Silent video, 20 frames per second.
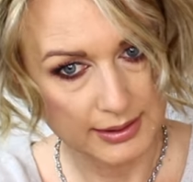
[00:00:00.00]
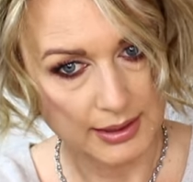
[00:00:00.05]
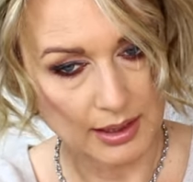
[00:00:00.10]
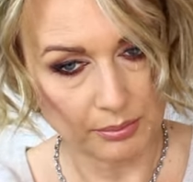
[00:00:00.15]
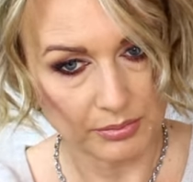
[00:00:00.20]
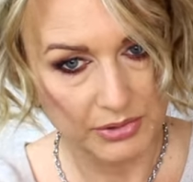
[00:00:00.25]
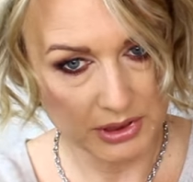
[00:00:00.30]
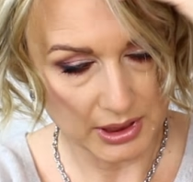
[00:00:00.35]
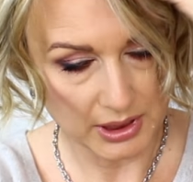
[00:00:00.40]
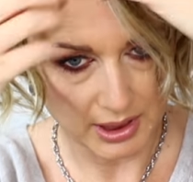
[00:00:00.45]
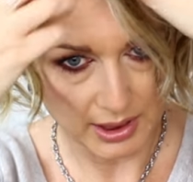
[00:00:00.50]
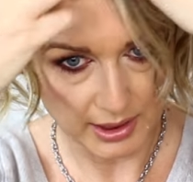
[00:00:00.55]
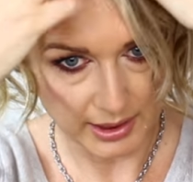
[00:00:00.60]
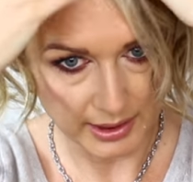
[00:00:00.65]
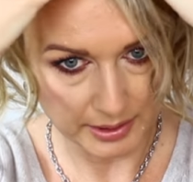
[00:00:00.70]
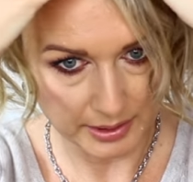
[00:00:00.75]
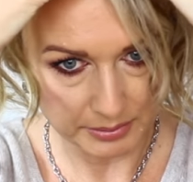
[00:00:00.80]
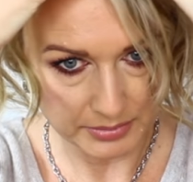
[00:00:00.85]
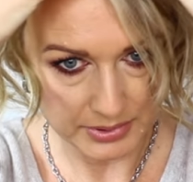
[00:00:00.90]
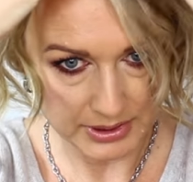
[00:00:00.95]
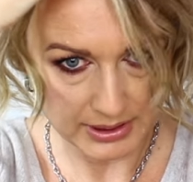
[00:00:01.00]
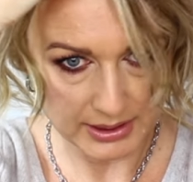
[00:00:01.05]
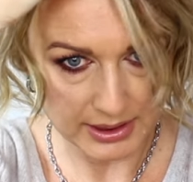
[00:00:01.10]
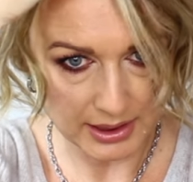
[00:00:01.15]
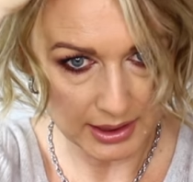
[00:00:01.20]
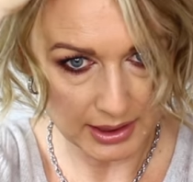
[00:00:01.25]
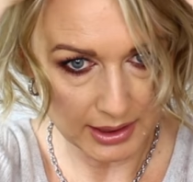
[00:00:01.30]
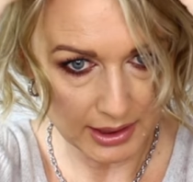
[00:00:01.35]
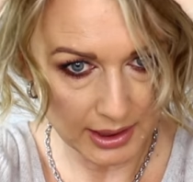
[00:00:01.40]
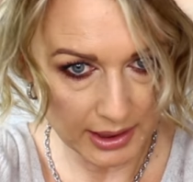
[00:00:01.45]
sometimes
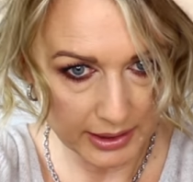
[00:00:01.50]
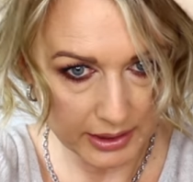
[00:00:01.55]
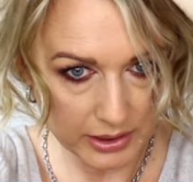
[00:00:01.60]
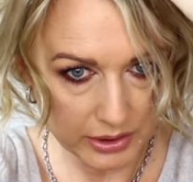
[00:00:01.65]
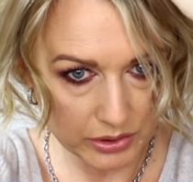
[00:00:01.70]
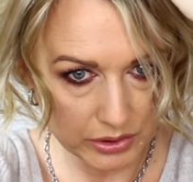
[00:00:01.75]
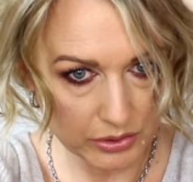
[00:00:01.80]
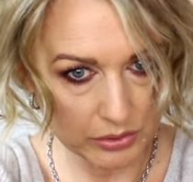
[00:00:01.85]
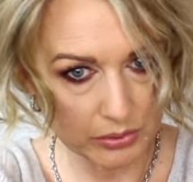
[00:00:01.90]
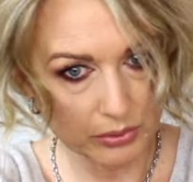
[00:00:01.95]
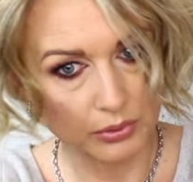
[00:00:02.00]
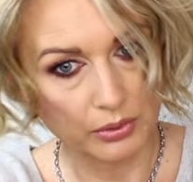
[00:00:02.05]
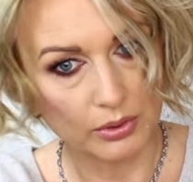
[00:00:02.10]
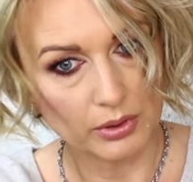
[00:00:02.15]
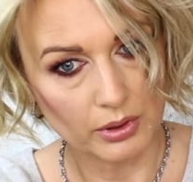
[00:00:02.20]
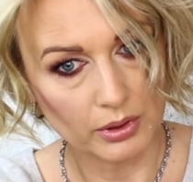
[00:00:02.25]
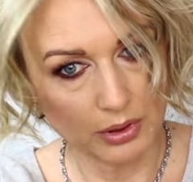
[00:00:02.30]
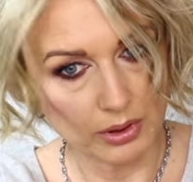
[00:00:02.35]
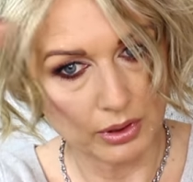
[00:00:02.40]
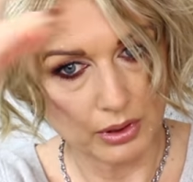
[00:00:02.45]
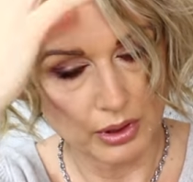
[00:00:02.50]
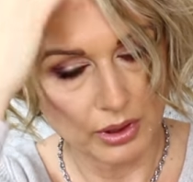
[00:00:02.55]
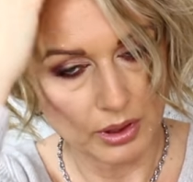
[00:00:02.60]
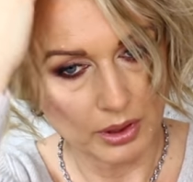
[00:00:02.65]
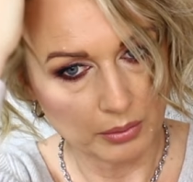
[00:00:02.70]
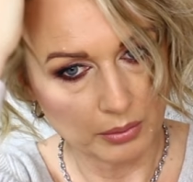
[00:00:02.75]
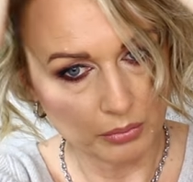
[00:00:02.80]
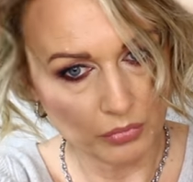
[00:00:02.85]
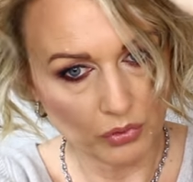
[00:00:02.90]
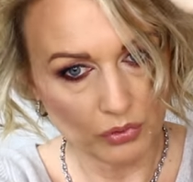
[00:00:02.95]
I like to
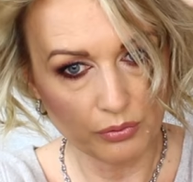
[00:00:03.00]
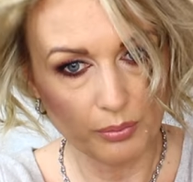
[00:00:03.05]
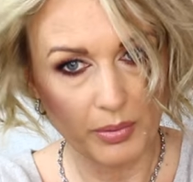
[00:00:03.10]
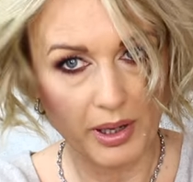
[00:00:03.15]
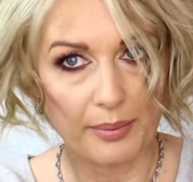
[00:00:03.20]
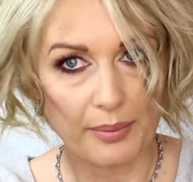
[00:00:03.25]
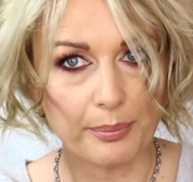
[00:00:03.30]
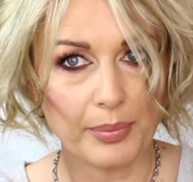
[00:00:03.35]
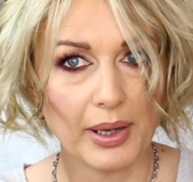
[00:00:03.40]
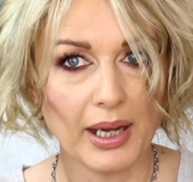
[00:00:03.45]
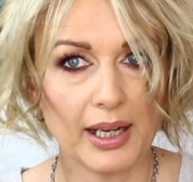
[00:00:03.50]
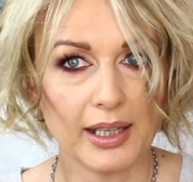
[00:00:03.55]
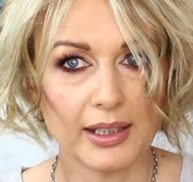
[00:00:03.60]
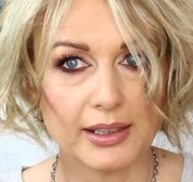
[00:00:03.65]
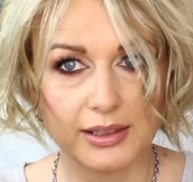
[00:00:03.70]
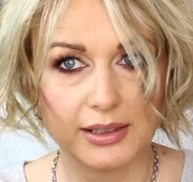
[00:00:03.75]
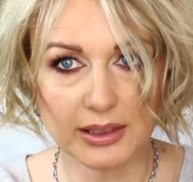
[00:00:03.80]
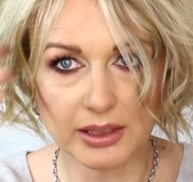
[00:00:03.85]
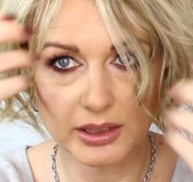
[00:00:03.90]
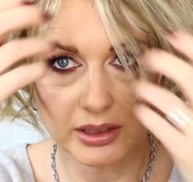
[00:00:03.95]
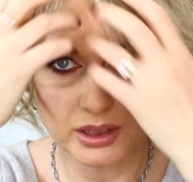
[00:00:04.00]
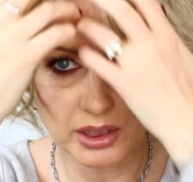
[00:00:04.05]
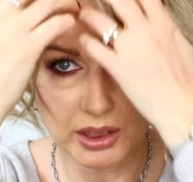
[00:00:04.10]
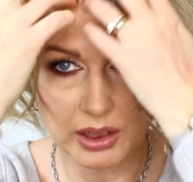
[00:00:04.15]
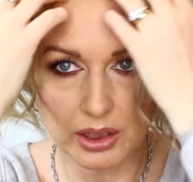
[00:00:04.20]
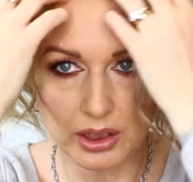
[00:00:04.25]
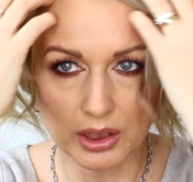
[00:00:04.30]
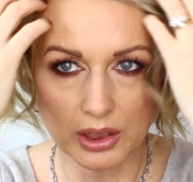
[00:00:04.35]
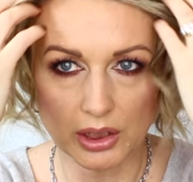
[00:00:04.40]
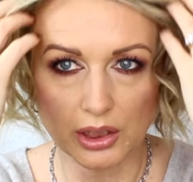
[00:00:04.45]
move my part in,
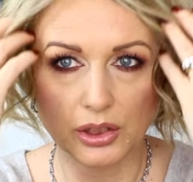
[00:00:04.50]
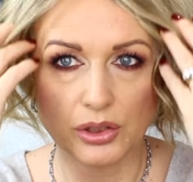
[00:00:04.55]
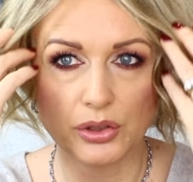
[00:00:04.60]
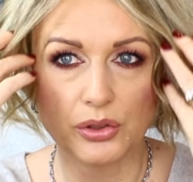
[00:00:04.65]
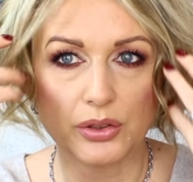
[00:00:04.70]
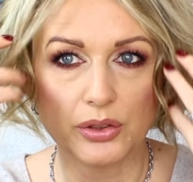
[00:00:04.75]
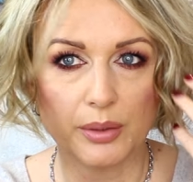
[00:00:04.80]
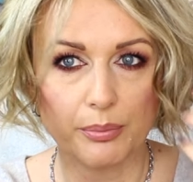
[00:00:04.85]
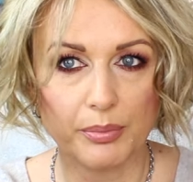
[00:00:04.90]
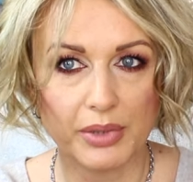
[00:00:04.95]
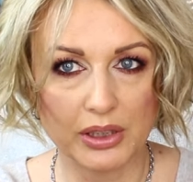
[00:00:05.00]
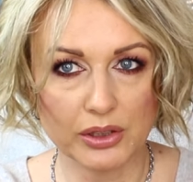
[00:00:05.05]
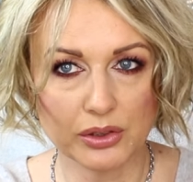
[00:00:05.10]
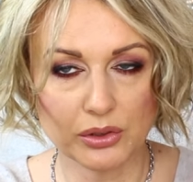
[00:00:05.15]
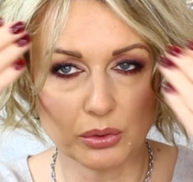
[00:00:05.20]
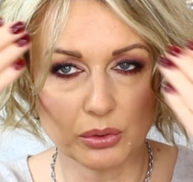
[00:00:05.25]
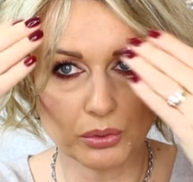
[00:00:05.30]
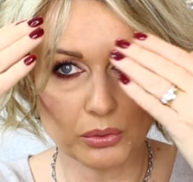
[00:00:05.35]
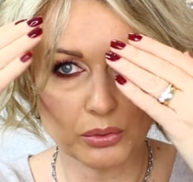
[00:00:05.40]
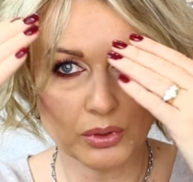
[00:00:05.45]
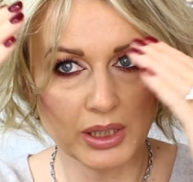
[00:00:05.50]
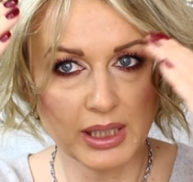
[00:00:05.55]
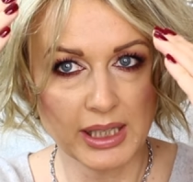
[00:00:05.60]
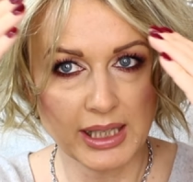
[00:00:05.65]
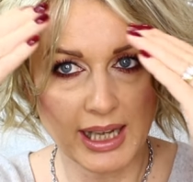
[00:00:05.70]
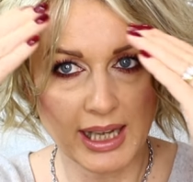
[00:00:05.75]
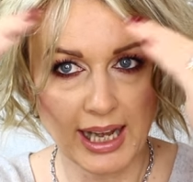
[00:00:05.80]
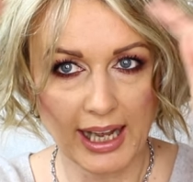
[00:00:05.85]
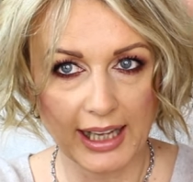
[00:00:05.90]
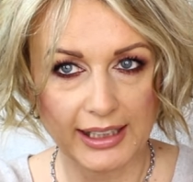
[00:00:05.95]
into the middle
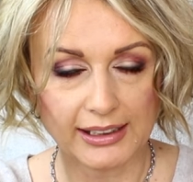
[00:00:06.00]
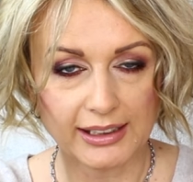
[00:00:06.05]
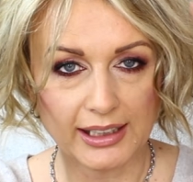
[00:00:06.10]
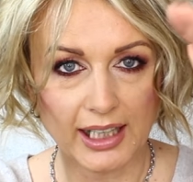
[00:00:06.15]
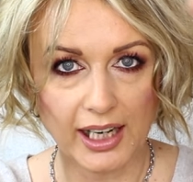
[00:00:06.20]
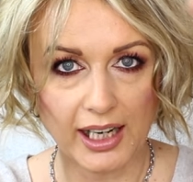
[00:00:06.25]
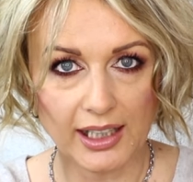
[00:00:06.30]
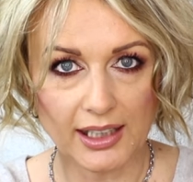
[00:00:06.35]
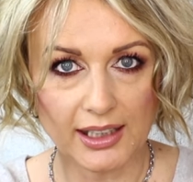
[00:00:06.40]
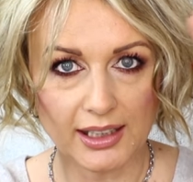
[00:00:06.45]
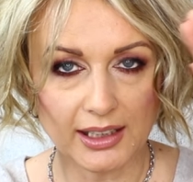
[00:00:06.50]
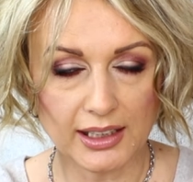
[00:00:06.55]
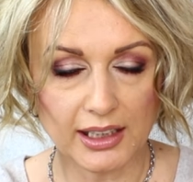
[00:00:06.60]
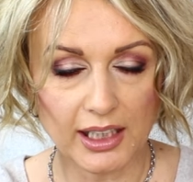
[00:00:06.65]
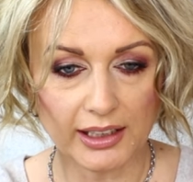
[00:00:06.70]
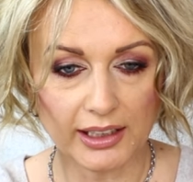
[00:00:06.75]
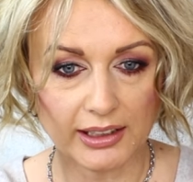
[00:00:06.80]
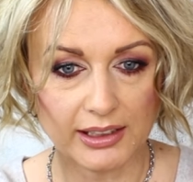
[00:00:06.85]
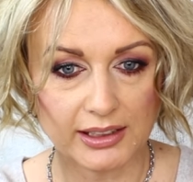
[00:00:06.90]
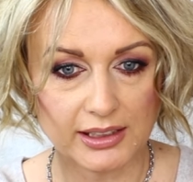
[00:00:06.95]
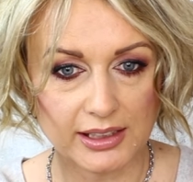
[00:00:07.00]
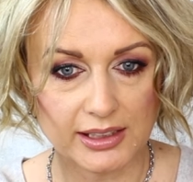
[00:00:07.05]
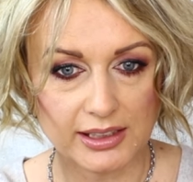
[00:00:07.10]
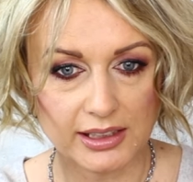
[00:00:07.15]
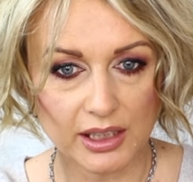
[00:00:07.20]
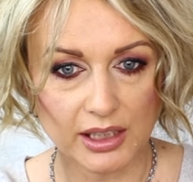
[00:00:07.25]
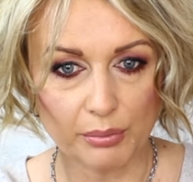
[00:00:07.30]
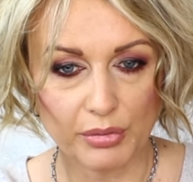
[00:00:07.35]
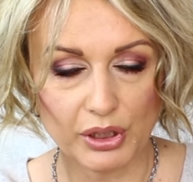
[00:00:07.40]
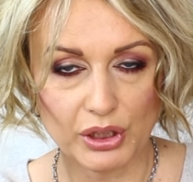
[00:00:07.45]
and curl it like it
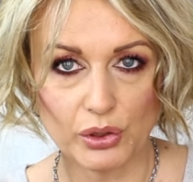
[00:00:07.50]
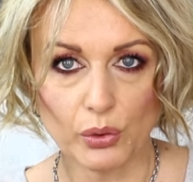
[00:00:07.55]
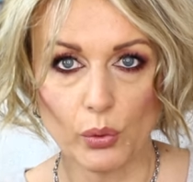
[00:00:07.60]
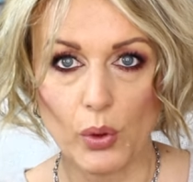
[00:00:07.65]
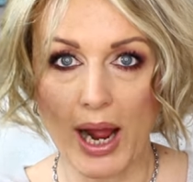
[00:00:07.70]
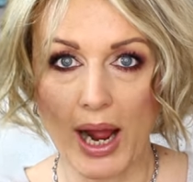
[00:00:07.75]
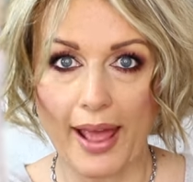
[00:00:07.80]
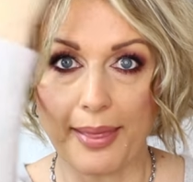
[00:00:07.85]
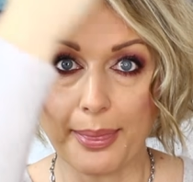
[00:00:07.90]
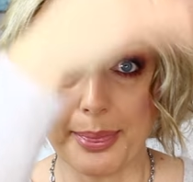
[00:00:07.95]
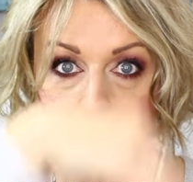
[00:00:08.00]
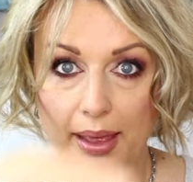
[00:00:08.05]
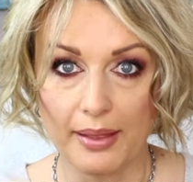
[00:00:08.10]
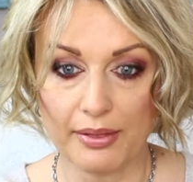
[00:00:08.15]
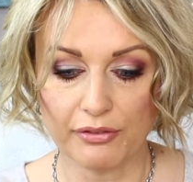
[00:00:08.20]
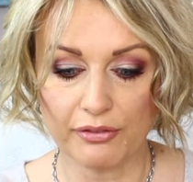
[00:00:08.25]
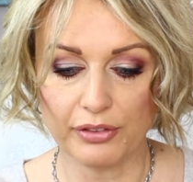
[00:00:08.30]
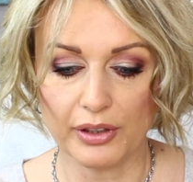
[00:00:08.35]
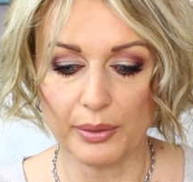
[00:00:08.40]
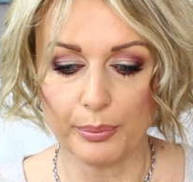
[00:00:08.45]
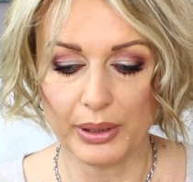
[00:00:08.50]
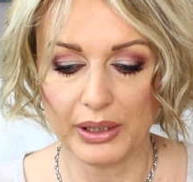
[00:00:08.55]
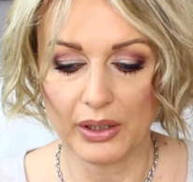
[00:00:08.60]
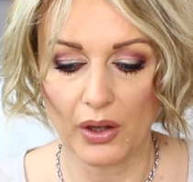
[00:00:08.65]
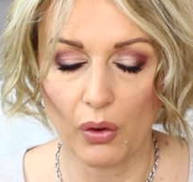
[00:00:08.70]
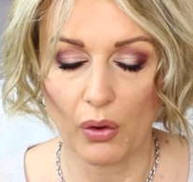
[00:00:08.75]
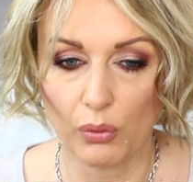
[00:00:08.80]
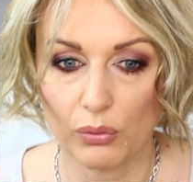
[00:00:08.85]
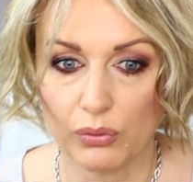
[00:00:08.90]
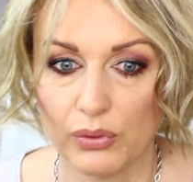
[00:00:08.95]
is in the middle and then flip
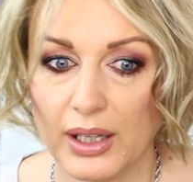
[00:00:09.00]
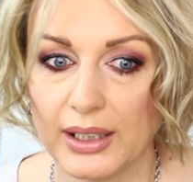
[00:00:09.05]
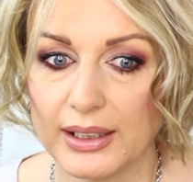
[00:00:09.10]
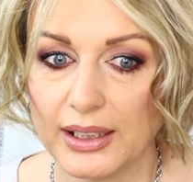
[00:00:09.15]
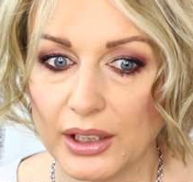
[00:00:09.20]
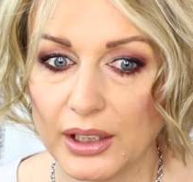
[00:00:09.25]
it over.